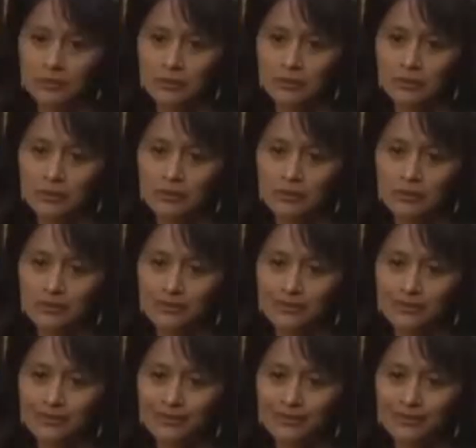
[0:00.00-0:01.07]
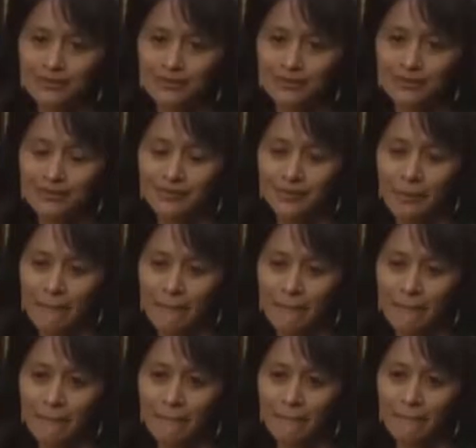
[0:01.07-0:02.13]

This person isn't speaking.